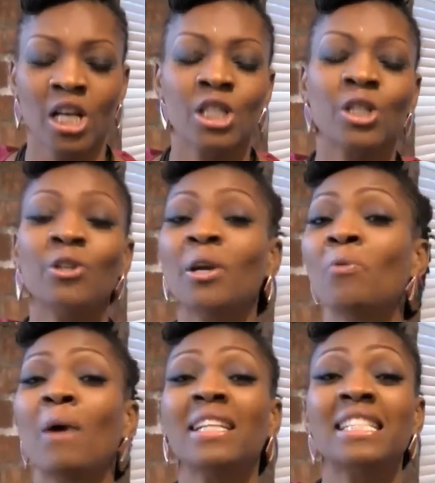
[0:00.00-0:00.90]
So you
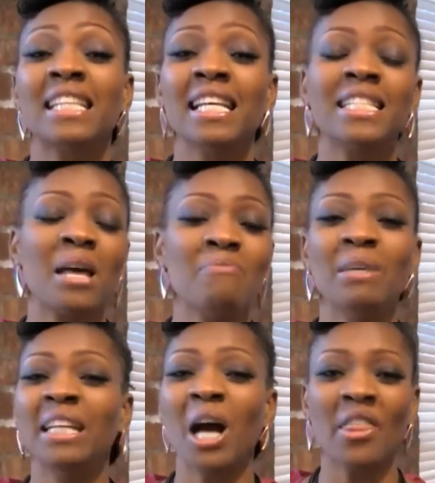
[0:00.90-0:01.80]
can watch this and
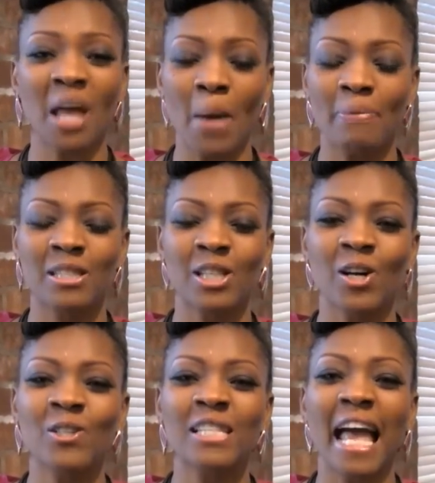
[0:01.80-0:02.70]
many other
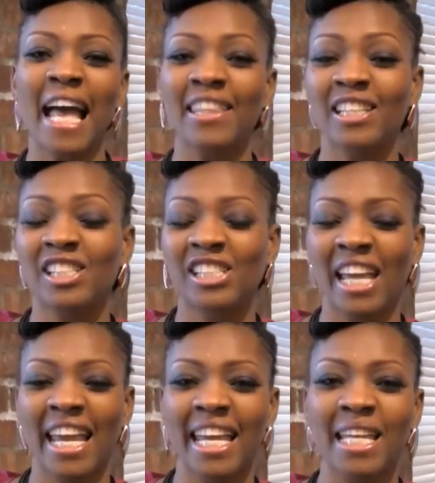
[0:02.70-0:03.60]
episodes at
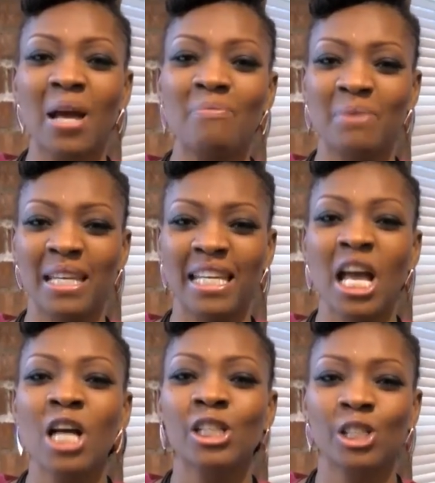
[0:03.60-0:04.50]

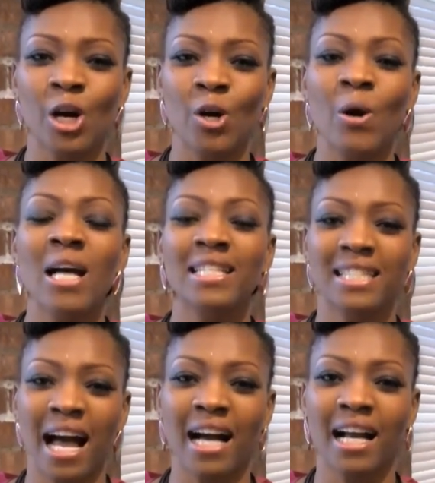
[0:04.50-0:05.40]

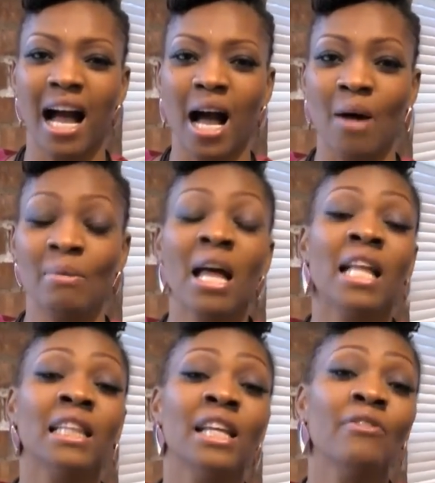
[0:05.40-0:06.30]
thejanebshow.com.
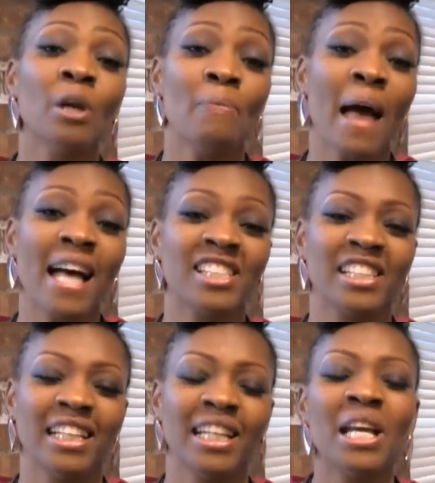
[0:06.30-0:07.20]
Live your
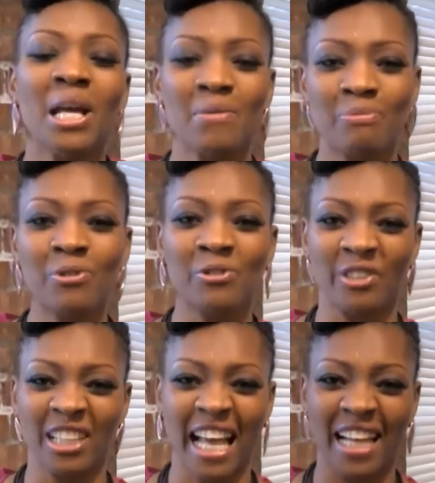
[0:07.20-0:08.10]
passion, improve
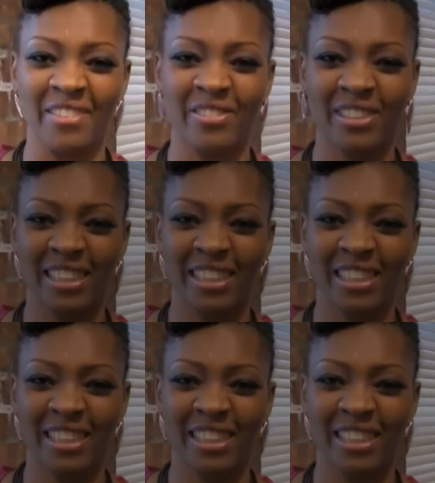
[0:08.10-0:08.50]
your life.